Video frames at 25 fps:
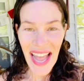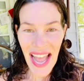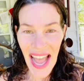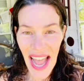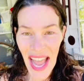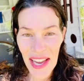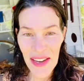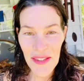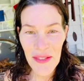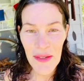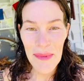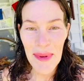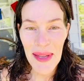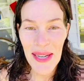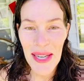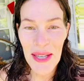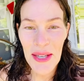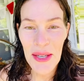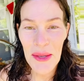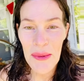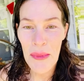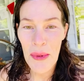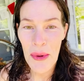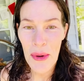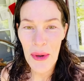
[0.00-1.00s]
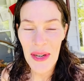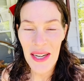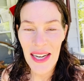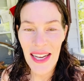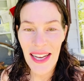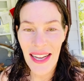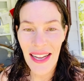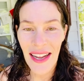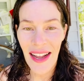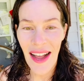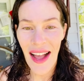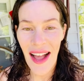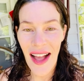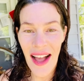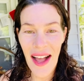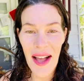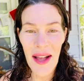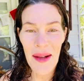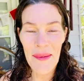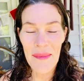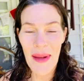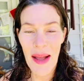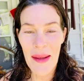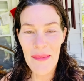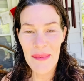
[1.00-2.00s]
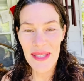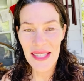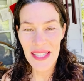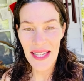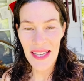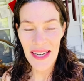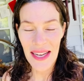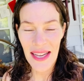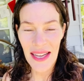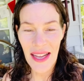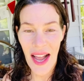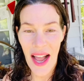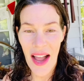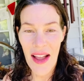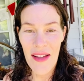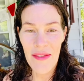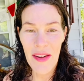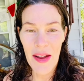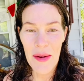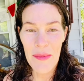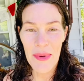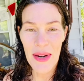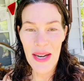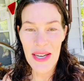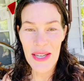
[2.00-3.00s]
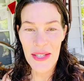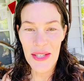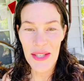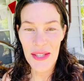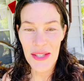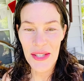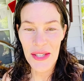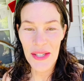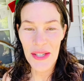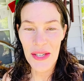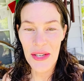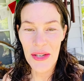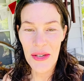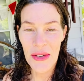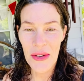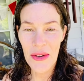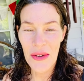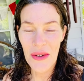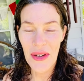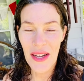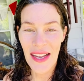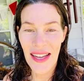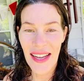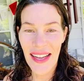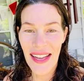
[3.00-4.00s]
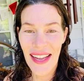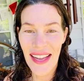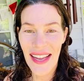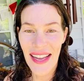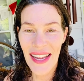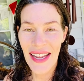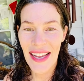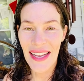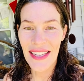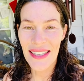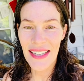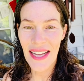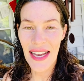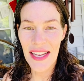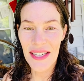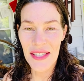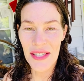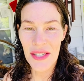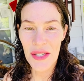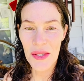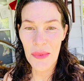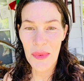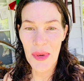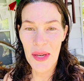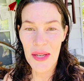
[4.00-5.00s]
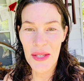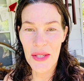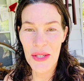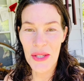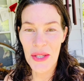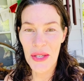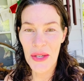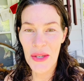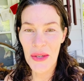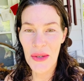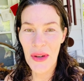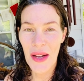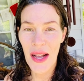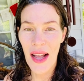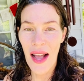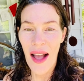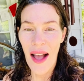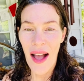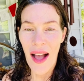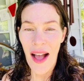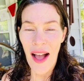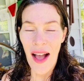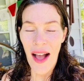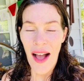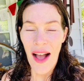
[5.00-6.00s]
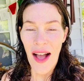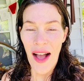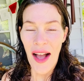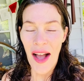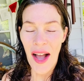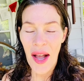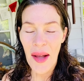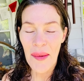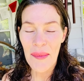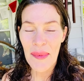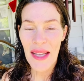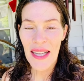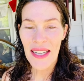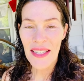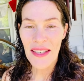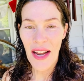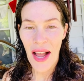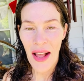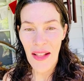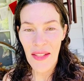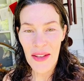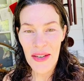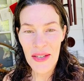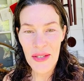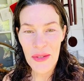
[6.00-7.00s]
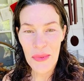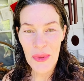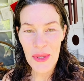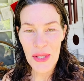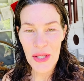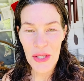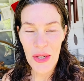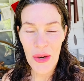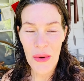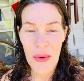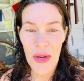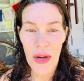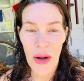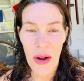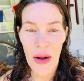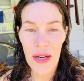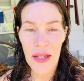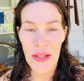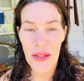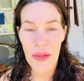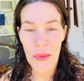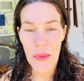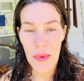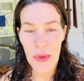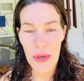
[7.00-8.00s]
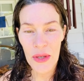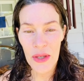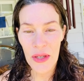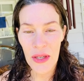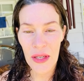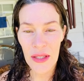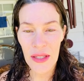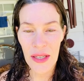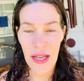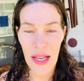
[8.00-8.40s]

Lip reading: Hey everybody, good morning. I'm sending high vibrations to you, and I just want to acknowledge what's going on in the world.